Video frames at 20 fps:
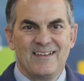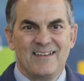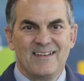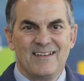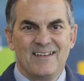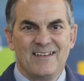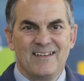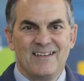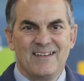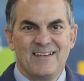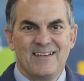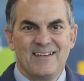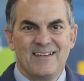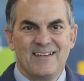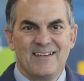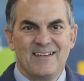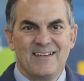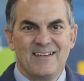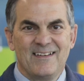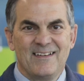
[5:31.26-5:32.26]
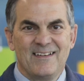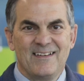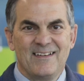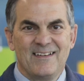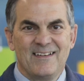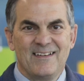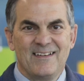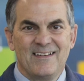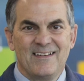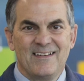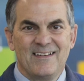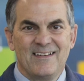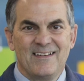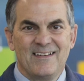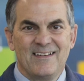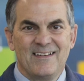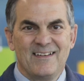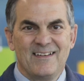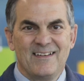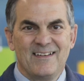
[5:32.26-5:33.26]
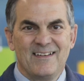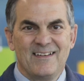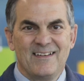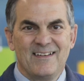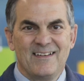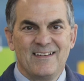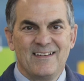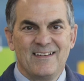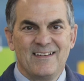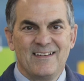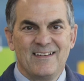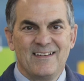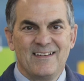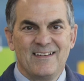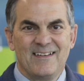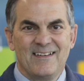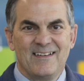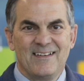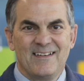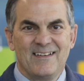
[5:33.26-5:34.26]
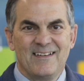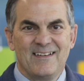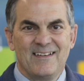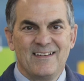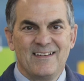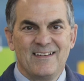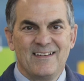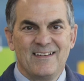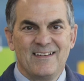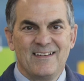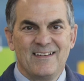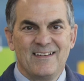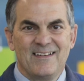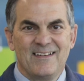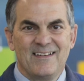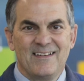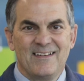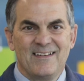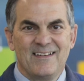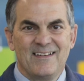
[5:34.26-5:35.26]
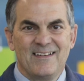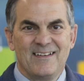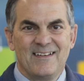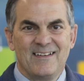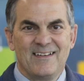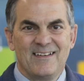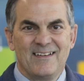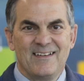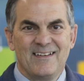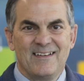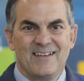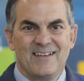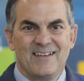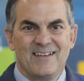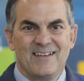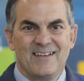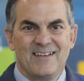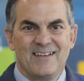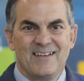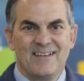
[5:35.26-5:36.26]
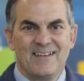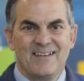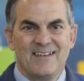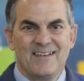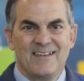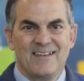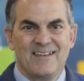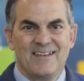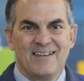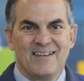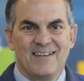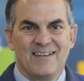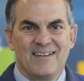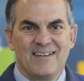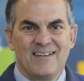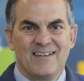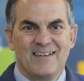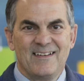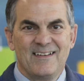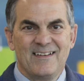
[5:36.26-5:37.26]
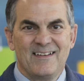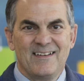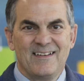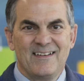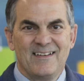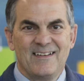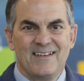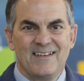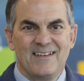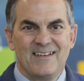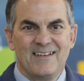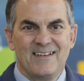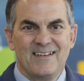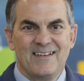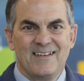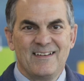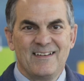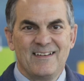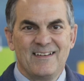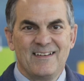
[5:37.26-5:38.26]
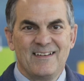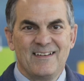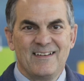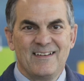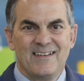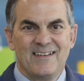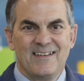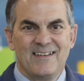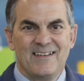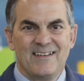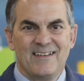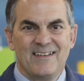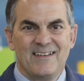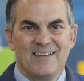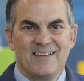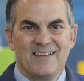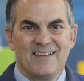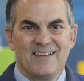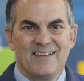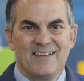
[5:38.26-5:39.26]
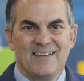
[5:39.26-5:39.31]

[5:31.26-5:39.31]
The face doesn't move, so there is nothing to read.